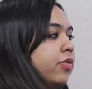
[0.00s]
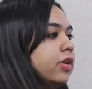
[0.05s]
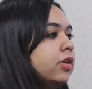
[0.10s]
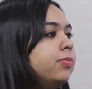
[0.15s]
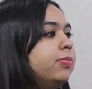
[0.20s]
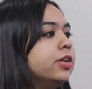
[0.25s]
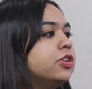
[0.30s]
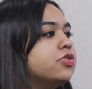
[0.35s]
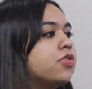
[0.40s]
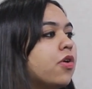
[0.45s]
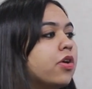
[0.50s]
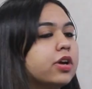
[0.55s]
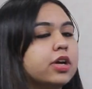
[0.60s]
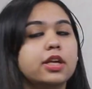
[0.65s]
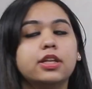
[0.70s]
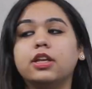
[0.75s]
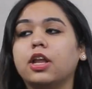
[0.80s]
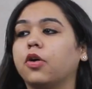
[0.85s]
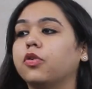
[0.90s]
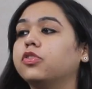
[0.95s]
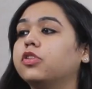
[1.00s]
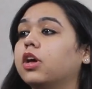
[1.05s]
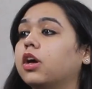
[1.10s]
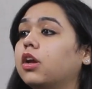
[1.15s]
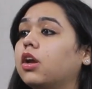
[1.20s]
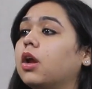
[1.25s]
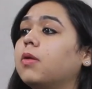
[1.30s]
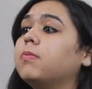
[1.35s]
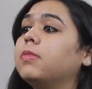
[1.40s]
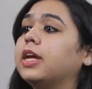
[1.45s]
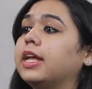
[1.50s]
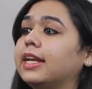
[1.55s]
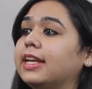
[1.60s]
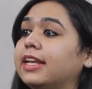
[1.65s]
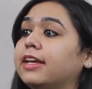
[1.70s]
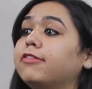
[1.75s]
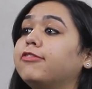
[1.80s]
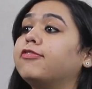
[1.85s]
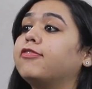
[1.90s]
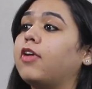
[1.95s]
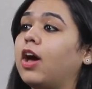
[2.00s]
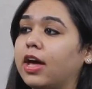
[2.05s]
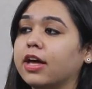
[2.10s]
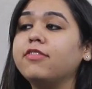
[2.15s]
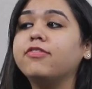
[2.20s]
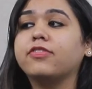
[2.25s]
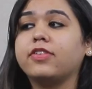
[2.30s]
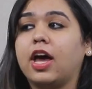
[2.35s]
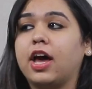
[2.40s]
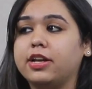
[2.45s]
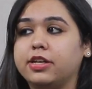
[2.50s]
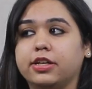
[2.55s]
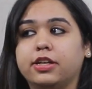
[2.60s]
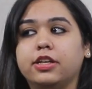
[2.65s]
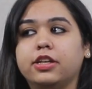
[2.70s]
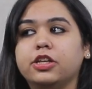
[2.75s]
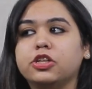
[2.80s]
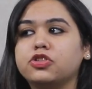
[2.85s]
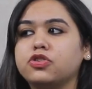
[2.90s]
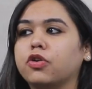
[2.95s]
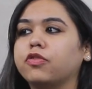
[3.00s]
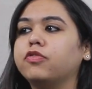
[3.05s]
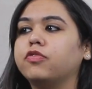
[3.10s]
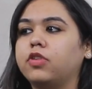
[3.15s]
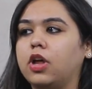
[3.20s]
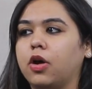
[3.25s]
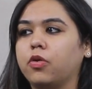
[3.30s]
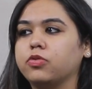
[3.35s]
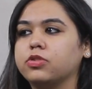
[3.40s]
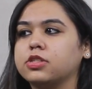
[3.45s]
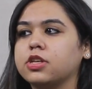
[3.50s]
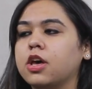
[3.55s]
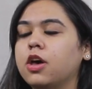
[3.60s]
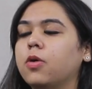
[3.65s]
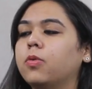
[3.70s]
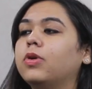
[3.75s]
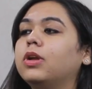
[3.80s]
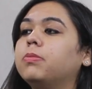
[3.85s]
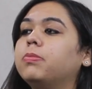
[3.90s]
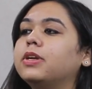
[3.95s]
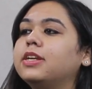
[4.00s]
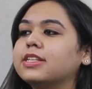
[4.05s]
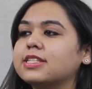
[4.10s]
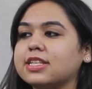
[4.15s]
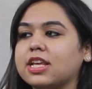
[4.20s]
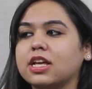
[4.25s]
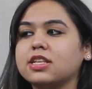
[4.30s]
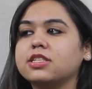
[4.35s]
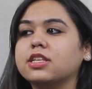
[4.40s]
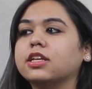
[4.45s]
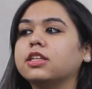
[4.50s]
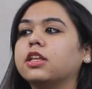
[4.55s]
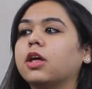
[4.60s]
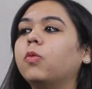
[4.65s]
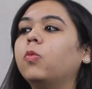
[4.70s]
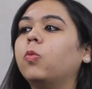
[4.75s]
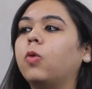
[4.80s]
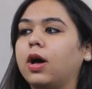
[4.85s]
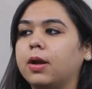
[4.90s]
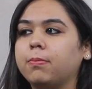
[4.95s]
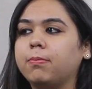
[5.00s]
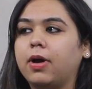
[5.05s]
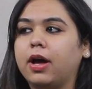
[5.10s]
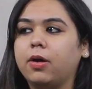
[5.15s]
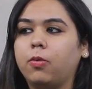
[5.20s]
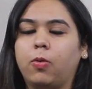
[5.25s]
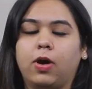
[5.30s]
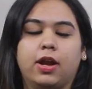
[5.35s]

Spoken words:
we'll be talking, now there are mainly 5 categories of nouns. We'll be discussing them one by